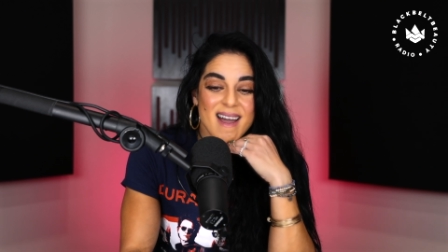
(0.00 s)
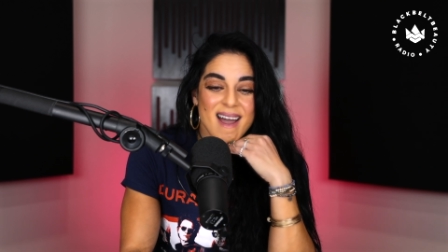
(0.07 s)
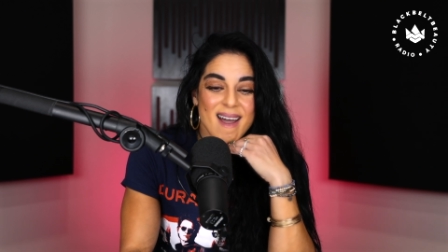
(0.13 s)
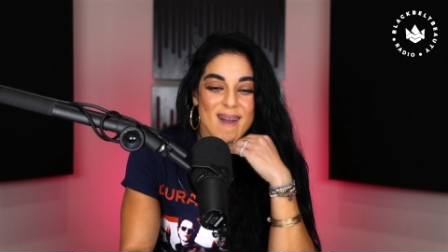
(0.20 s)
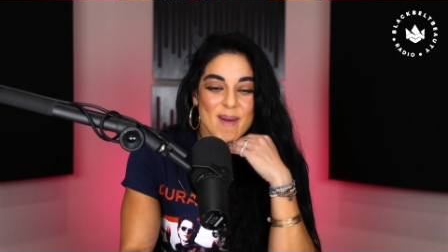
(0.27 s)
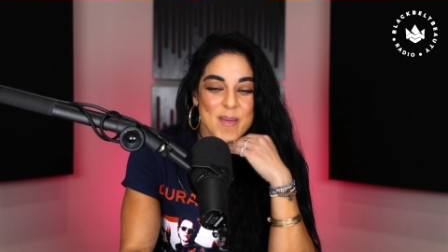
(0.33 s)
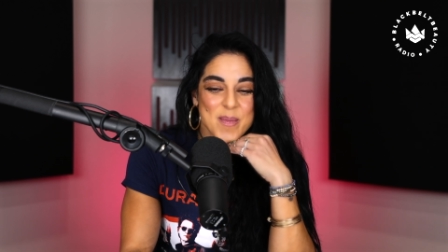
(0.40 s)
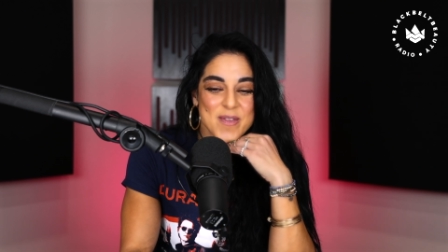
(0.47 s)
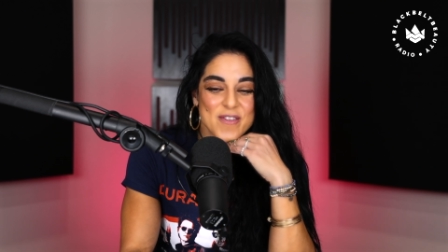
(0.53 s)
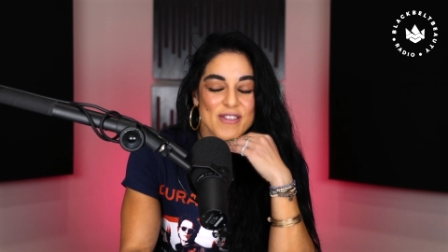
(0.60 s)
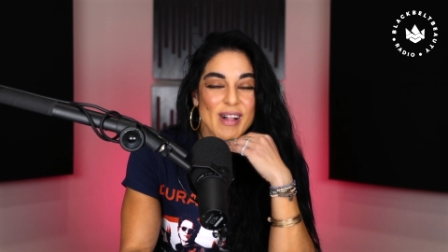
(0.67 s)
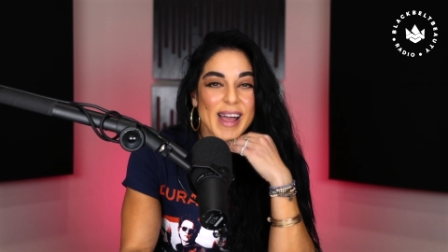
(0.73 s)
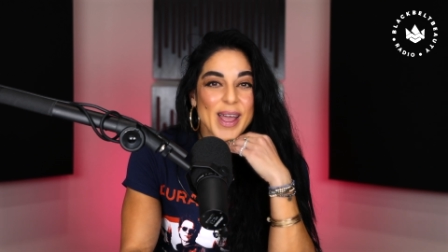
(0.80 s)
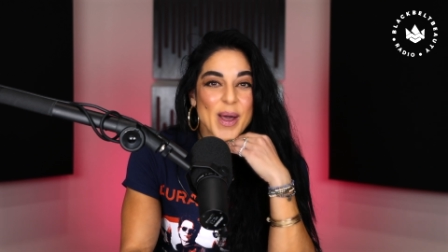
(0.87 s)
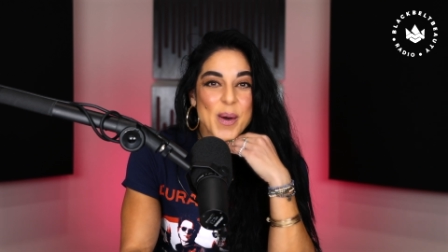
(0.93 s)
um,
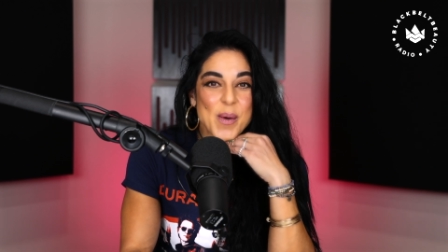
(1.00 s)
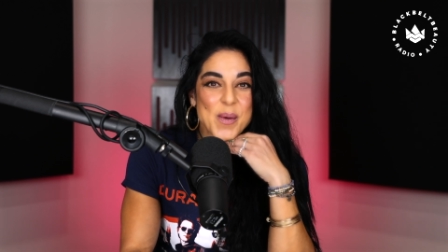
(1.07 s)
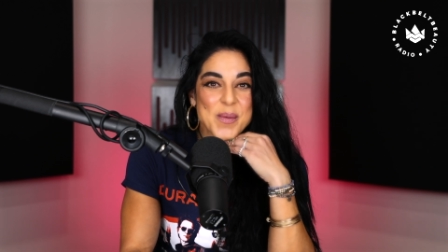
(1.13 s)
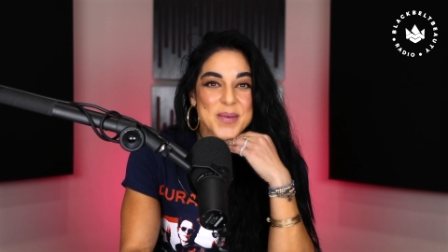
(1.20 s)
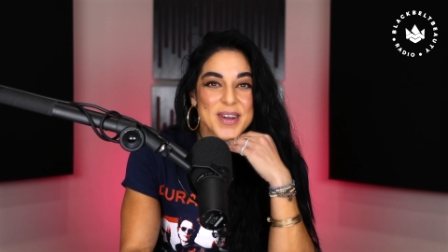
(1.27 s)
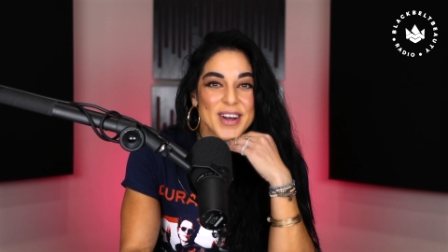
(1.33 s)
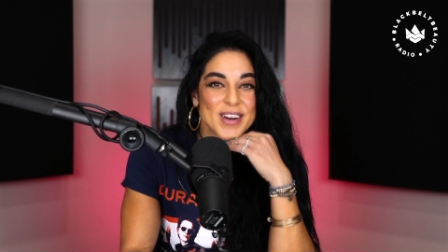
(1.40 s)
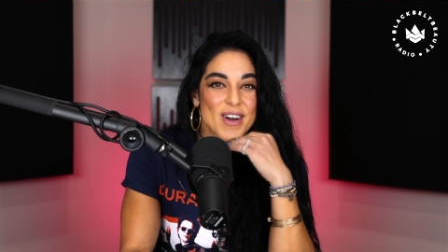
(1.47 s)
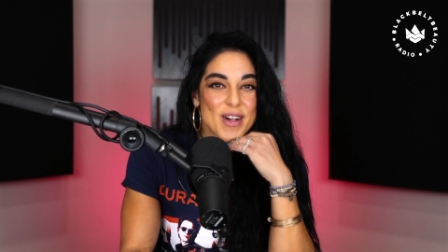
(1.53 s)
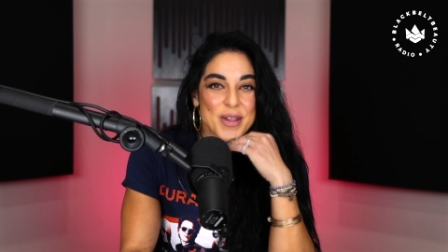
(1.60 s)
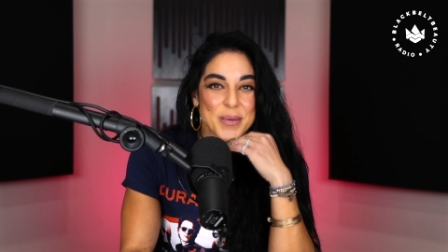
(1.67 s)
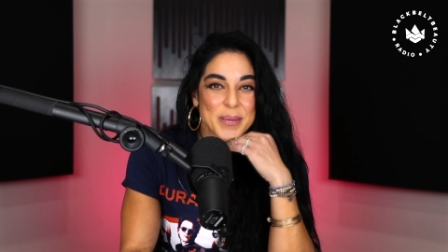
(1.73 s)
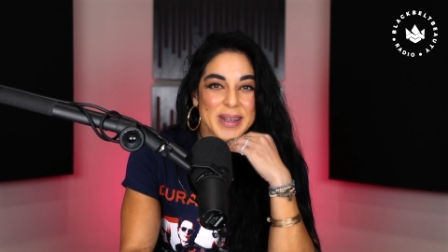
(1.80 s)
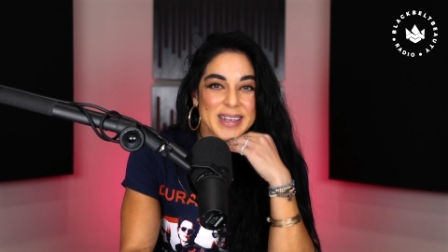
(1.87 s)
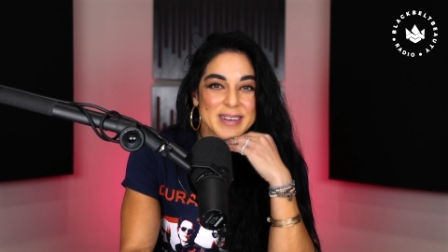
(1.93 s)
fly home on
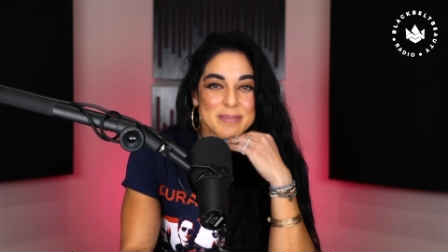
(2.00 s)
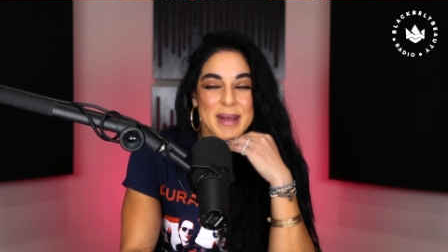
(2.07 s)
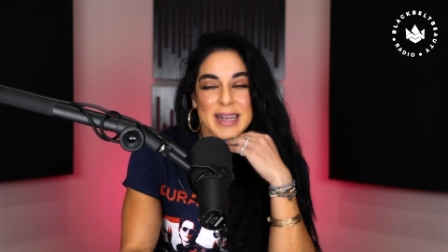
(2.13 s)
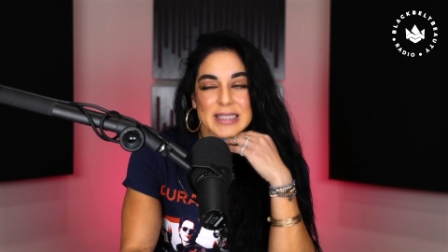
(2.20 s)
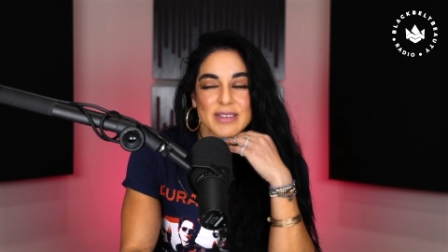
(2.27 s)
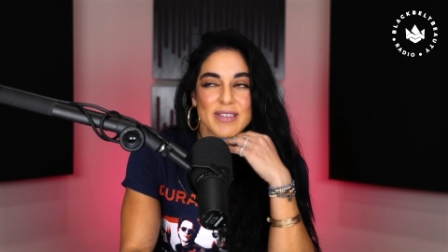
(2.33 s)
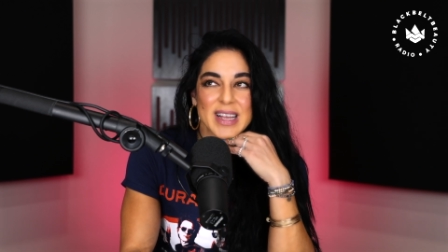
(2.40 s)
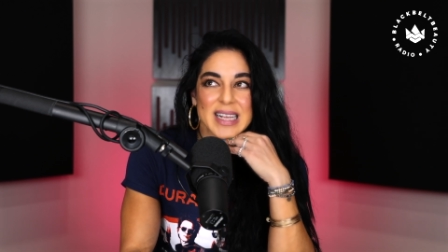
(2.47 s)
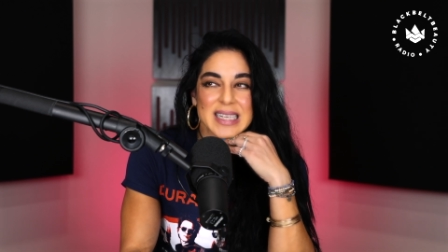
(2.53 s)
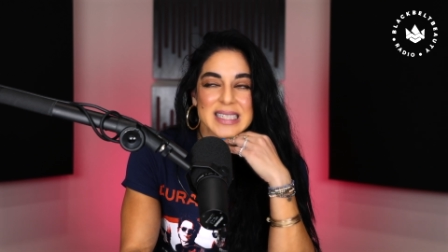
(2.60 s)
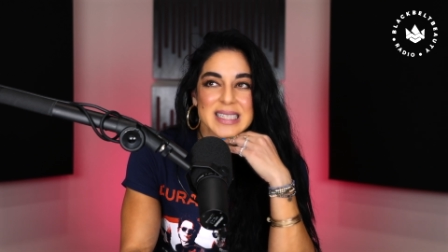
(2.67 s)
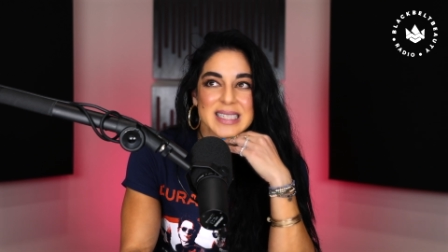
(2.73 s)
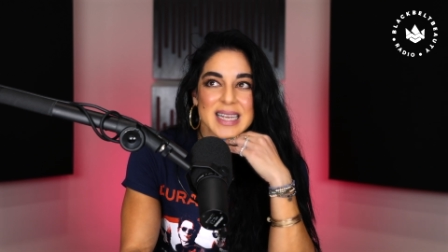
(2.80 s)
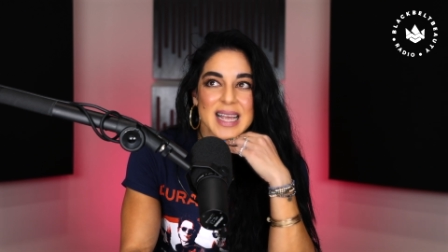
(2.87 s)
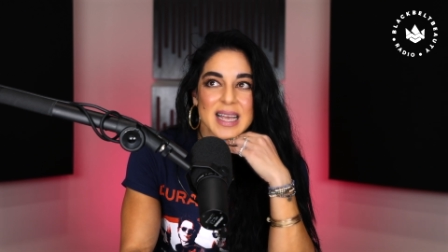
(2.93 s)
Halloween back to
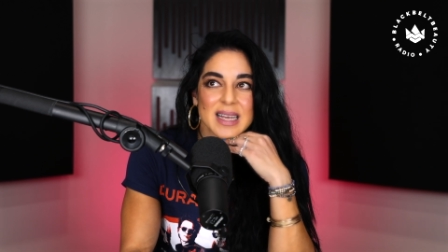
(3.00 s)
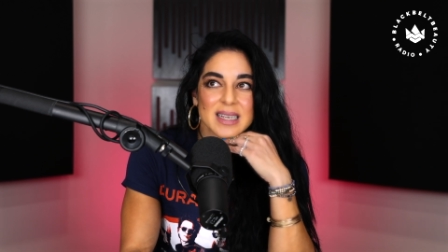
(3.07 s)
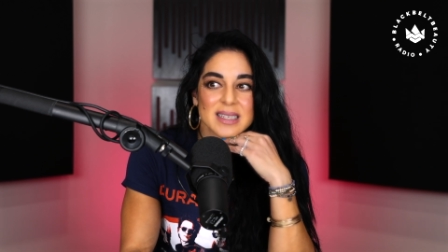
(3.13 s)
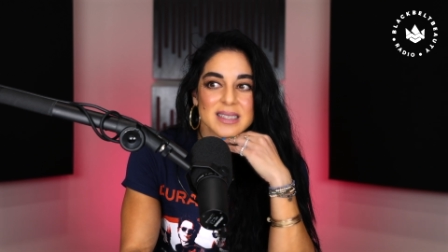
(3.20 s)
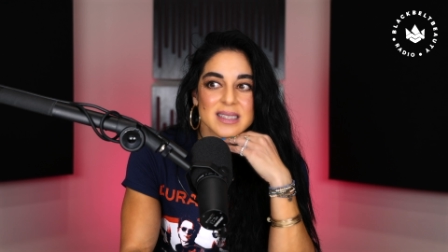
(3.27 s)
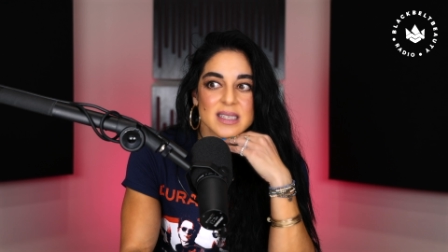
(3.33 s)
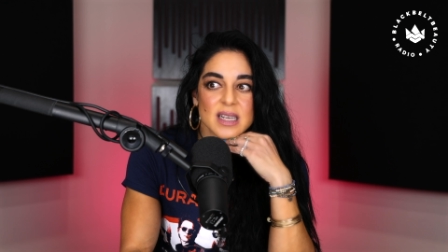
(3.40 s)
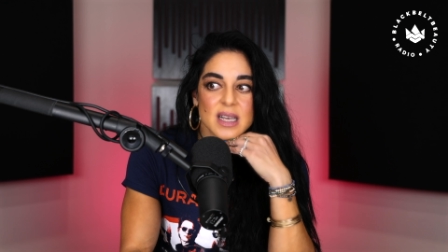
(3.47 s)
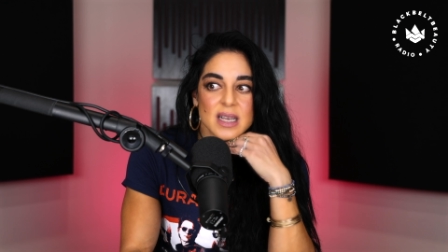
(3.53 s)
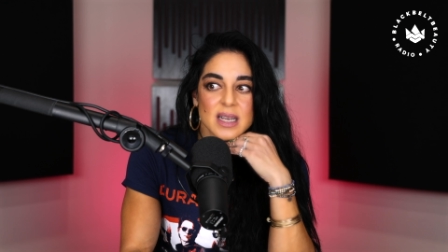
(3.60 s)
Vegas. And